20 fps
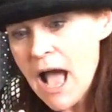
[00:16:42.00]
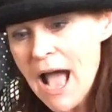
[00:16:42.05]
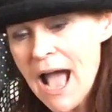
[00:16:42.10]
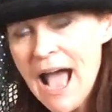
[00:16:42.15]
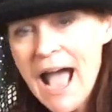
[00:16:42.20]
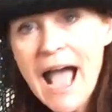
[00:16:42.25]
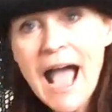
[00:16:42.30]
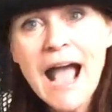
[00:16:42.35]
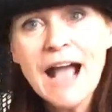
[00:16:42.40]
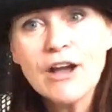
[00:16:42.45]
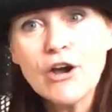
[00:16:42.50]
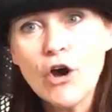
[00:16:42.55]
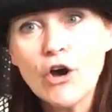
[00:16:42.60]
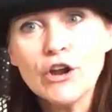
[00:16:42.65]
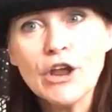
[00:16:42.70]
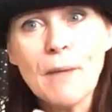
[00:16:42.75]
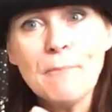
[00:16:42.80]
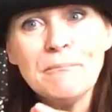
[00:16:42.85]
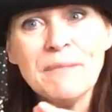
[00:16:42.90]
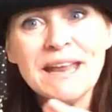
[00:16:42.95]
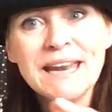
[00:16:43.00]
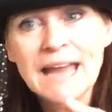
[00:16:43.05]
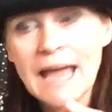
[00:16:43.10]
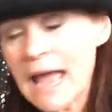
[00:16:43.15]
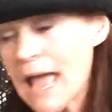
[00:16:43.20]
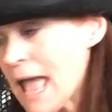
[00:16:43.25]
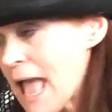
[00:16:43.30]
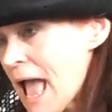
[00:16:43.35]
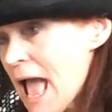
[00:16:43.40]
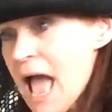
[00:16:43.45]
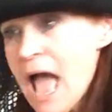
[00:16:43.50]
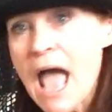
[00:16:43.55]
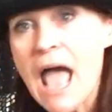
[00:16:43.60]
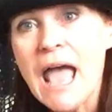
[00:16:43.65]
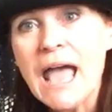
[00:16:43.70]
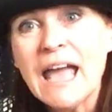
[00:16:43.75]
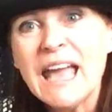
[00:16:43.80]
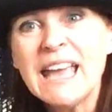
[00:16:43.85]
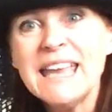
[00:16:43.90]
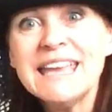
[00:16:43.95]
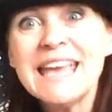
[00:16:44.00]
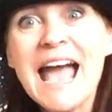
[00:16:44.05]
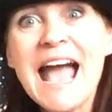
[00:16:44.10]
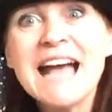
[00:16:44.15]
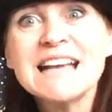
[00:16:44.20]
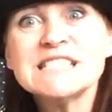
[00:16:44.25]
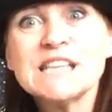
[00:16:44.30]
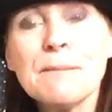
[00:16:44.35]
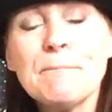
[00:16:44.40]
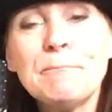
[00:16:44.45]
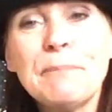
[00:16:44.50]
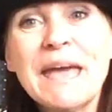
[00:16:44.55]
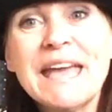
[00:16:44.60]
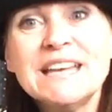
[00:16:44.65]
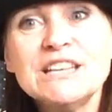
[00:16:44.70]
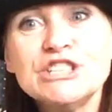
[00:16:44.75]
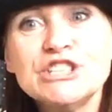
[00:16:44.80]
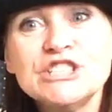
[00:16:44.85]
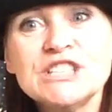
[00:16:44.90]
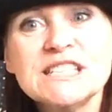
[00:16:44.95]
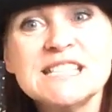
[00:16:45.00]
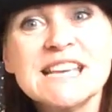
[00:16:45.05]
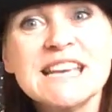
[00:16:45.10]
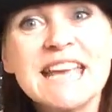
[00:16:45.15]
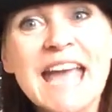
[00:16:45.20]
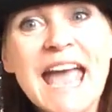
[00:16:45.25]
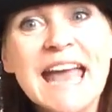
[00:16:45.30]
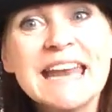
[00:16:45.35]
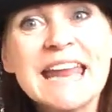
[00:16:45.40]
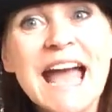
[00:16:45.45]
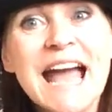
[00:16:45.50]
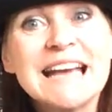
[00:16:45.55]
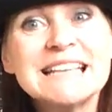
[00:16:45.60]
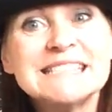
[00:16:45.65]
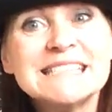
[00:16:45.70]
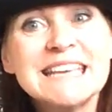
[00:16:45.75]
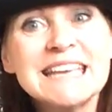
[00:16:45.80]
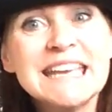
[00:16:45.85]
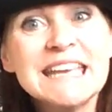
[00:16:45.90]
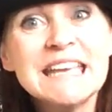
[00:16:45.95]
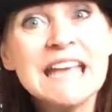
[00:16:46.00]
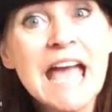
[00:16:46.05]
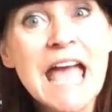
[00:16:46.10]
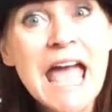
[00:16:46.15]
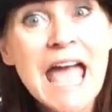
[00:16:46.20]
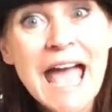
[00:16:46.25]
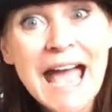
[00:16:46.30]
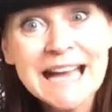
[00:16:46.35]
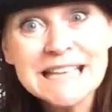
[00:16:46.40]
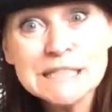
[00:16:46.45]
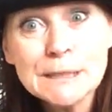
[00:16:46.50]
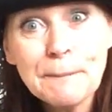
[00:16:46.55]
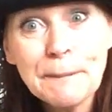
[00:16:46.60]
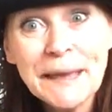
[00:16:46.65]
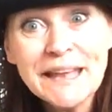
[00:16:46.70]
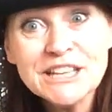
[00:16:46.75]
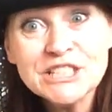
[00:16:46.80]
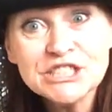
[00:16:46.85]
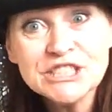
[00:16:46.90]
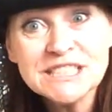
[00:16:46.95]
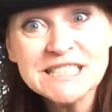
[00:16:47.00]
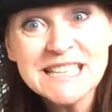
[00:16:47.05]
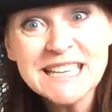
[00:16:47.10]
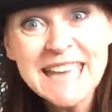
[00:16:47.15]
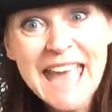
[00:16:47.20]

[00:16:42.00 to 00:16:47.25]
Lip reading: Hang on a minute. He hasn't pinched it again, has he? Has he pinched it